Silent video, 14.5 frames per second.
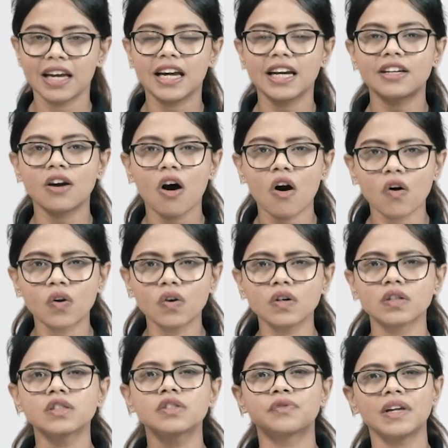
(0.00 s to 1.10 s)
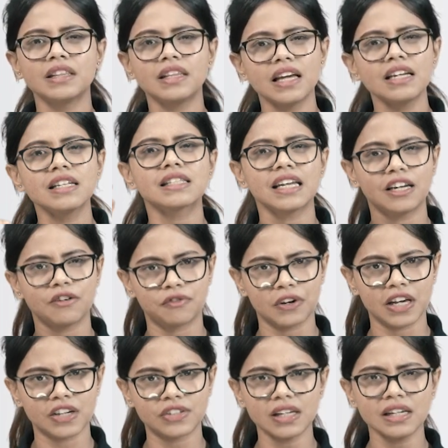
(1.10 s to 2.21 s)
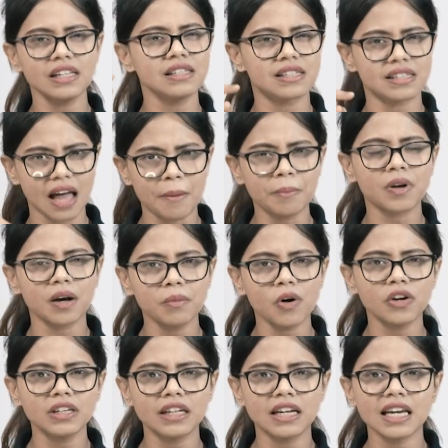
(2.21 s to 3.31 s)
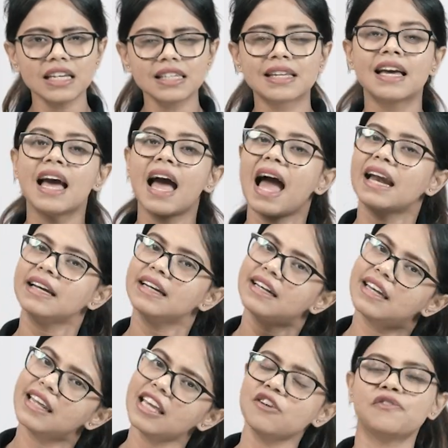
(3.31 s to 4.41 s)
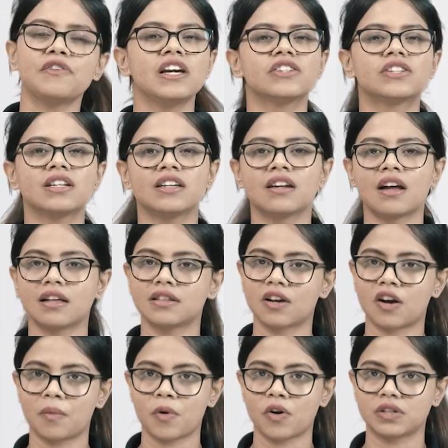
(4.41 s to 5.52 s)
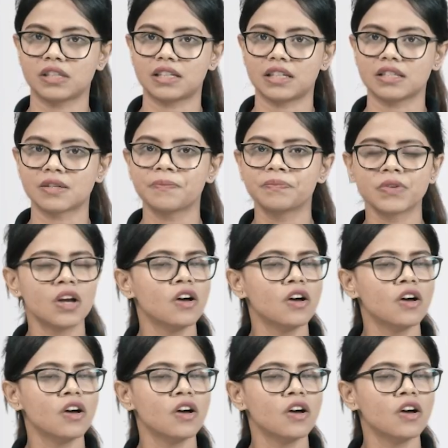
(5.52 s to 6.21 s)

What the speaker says: It occurs when there is inflation in some commodities and deflation in other commodities.